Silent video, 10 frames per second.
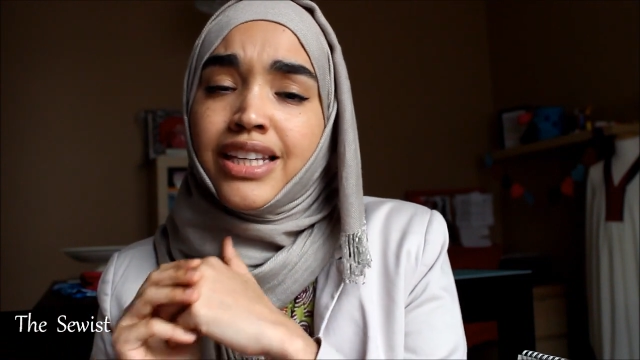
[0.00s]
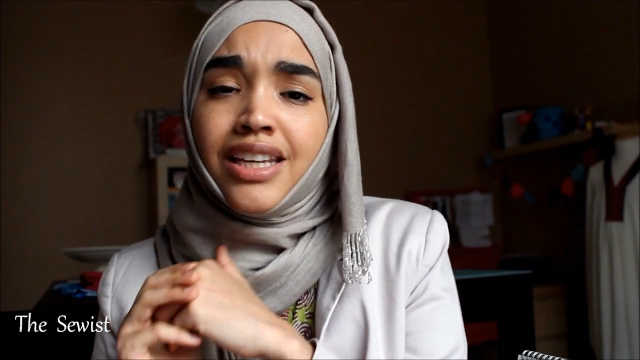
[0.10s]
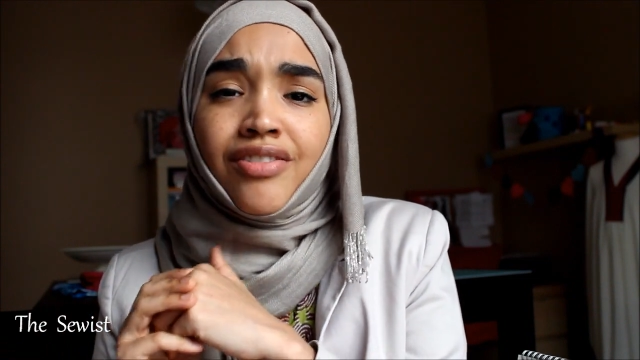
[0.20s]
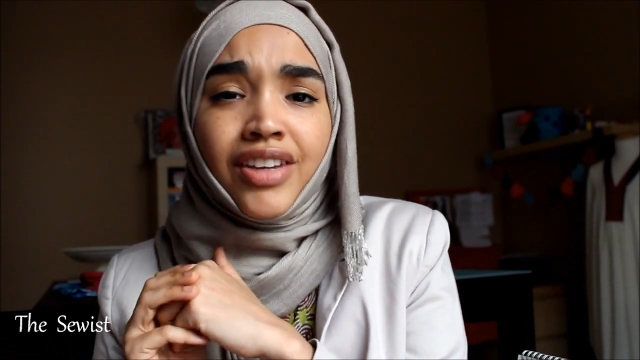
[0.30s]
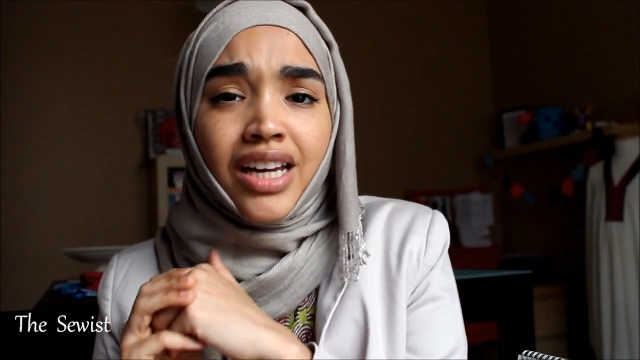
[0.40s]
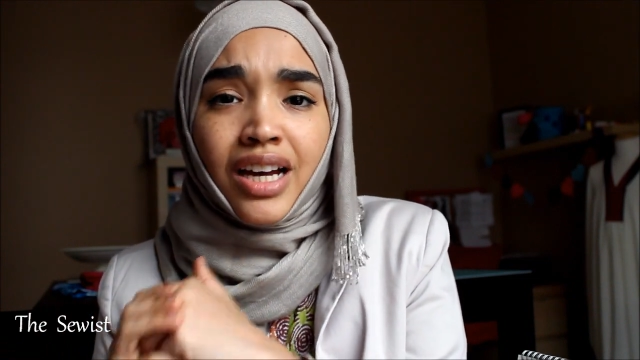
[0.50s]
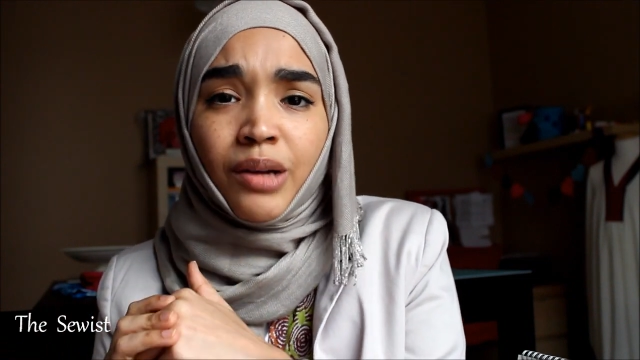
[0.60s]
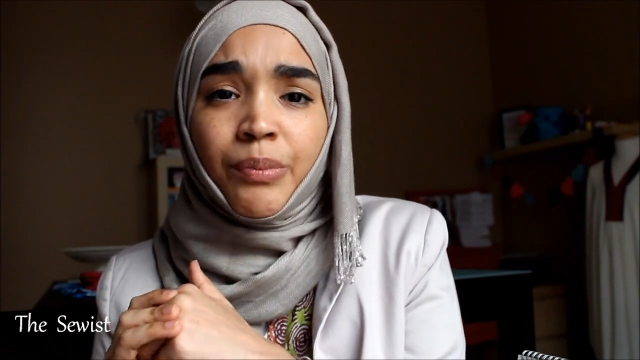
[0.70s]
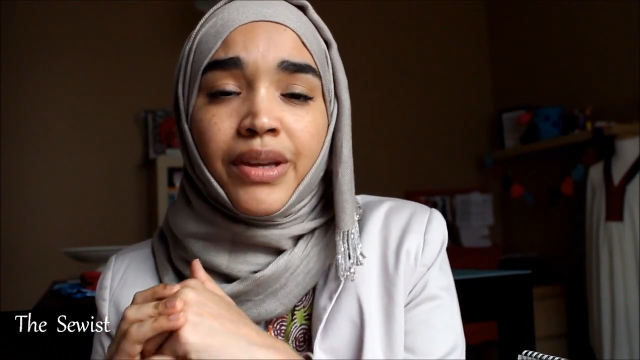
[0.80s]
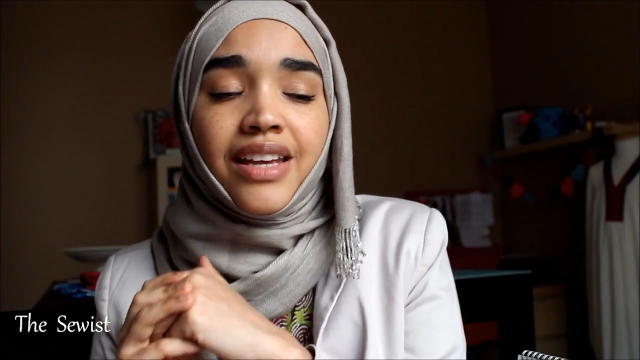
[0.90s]
Giving
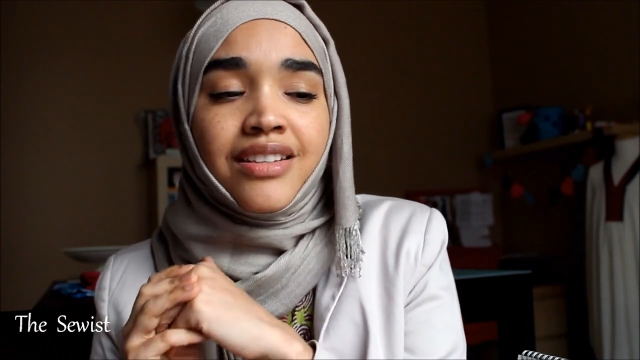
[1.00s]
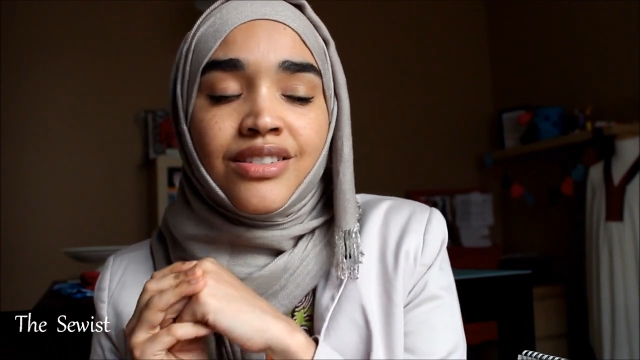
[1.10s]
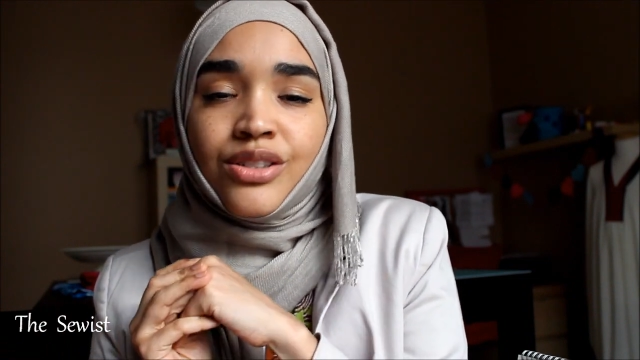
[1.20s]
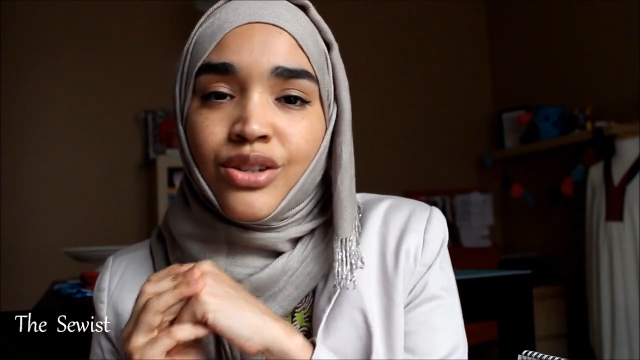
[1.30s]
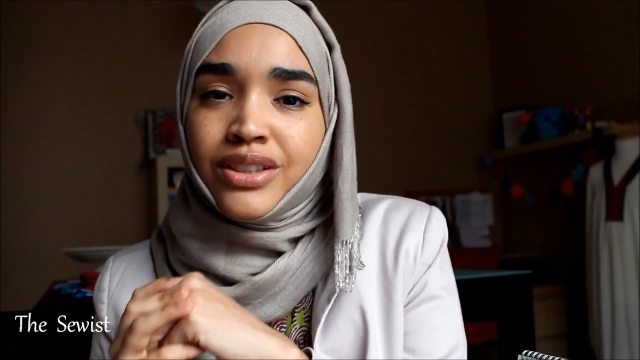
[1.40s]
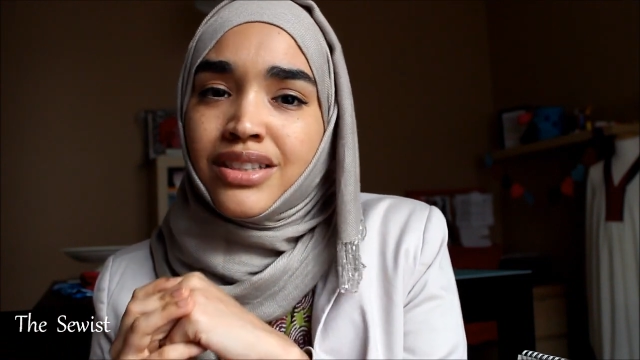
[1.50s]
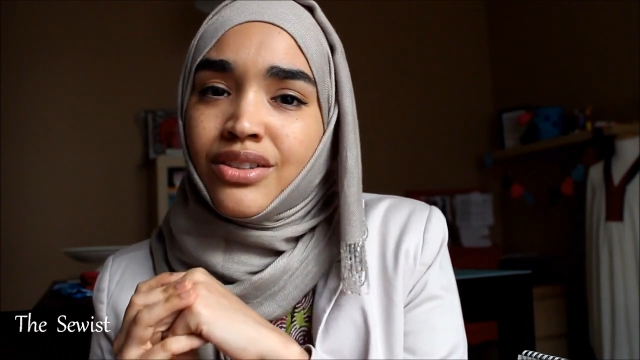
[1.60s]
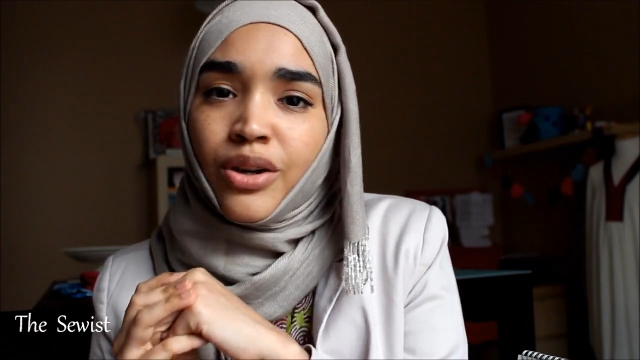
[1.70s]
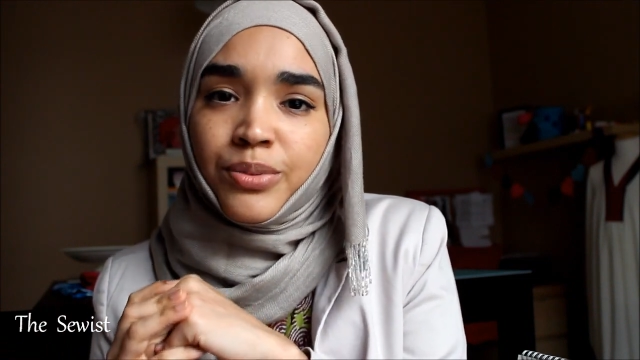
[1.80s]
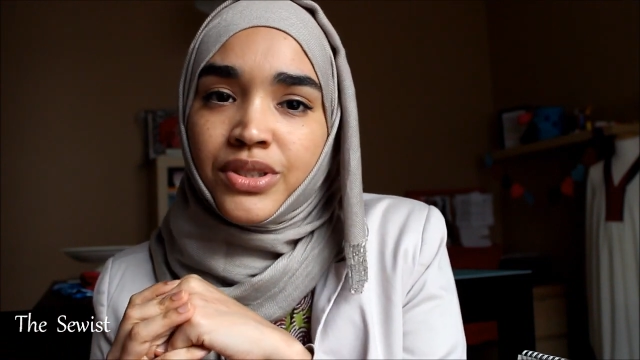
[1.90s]
up is not an
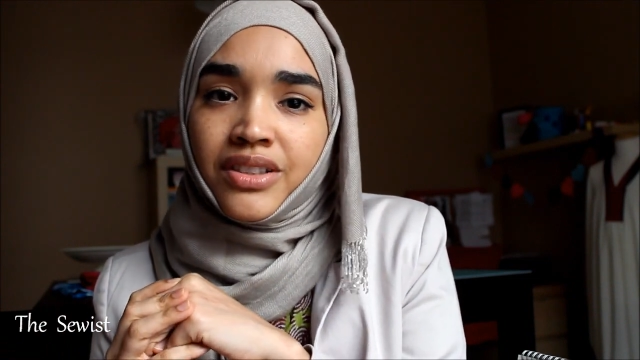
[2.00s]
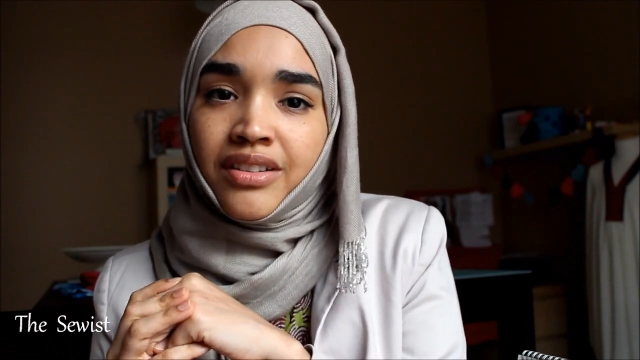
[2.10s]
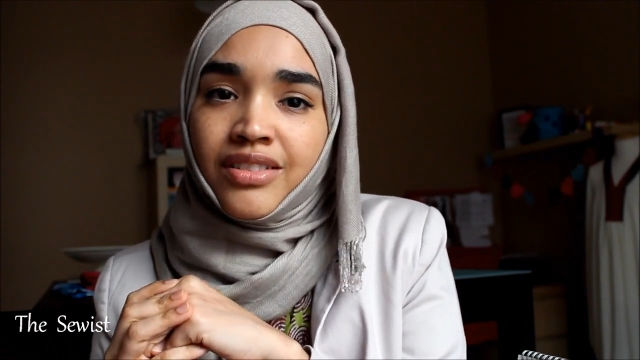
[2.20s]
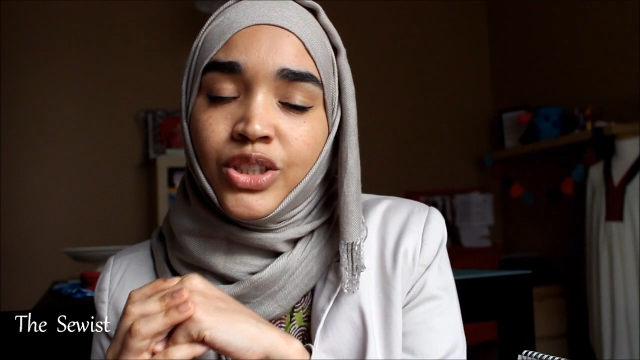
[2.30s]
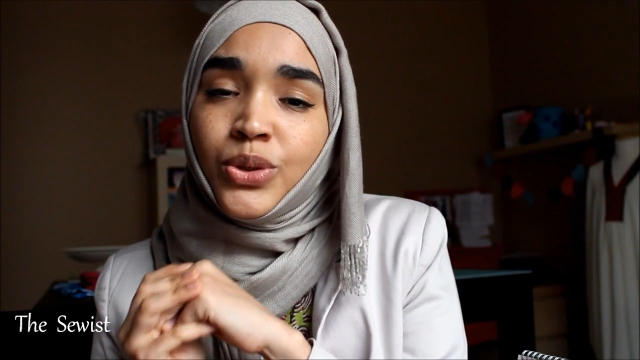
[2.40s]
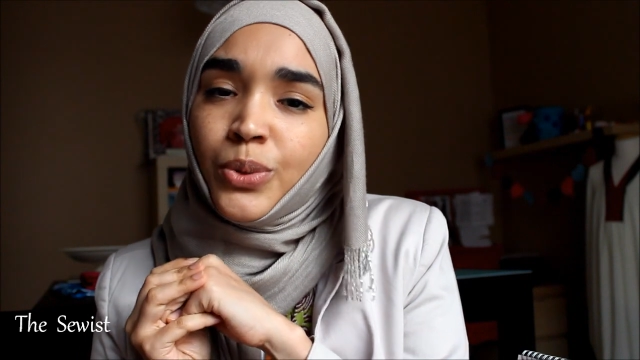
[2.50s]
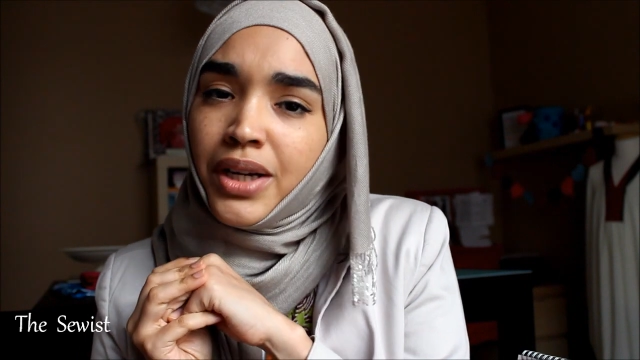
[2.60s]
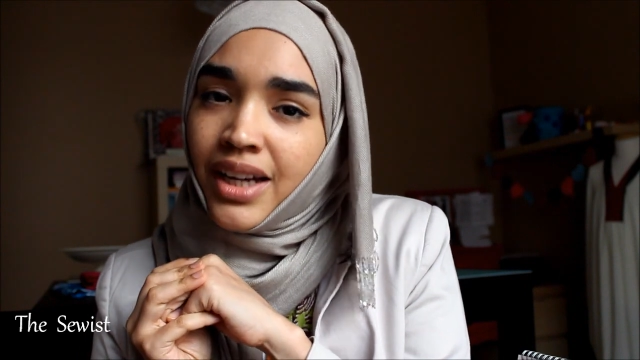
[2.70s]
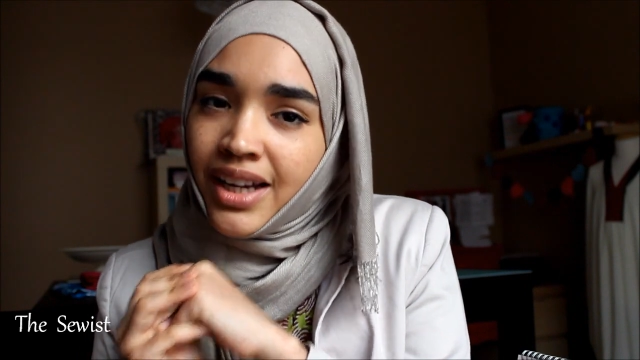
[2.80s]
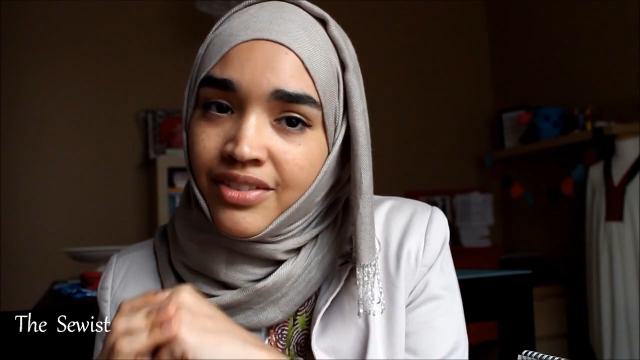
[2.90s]
option. You
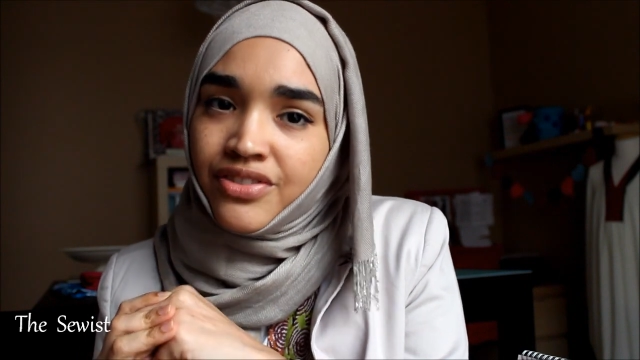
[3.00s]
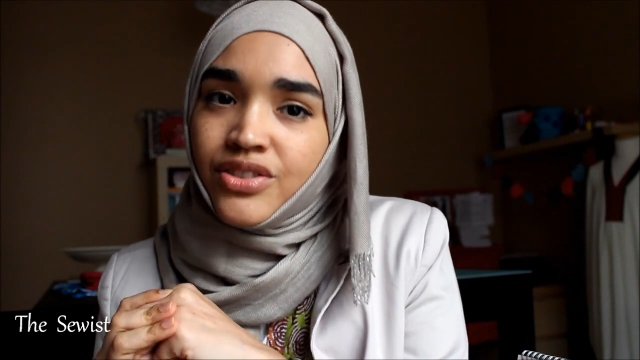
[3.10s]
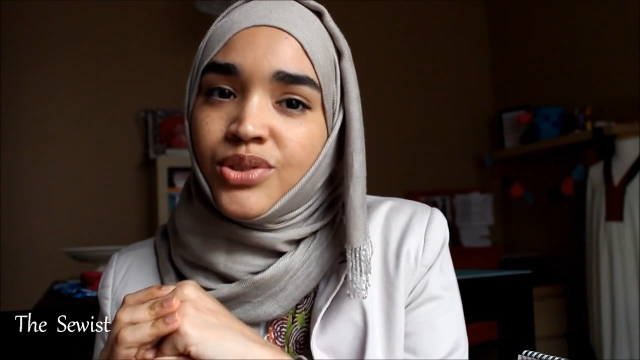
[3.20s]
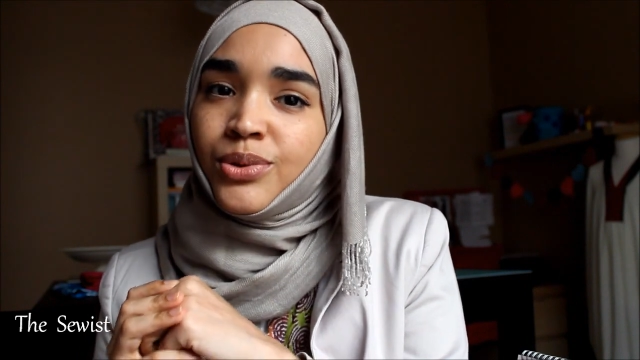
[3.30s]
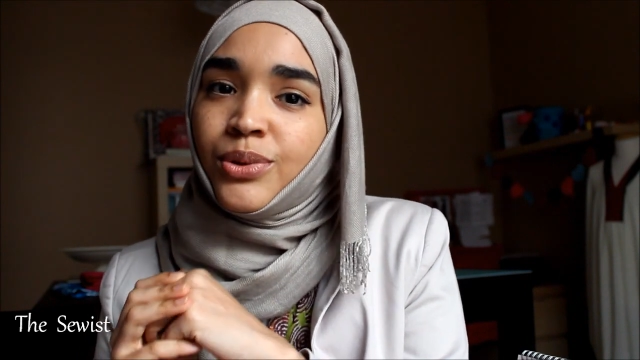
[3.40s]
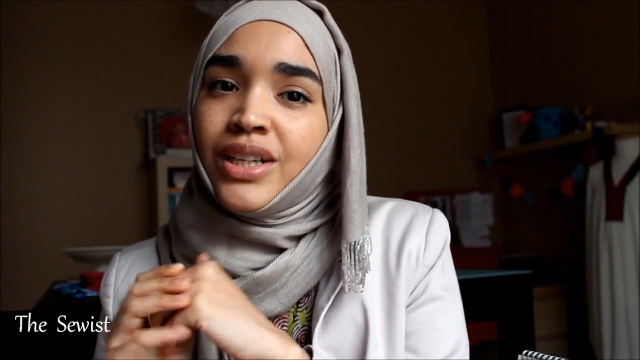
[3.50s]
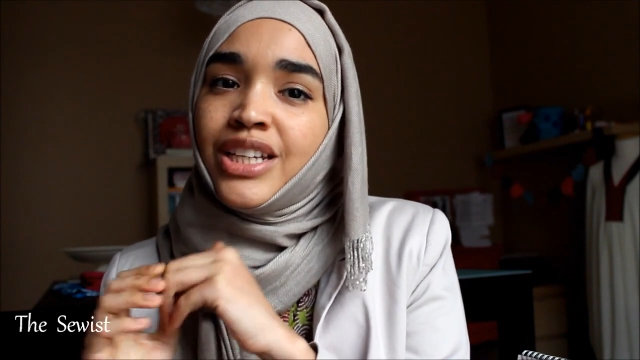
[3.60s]
have to.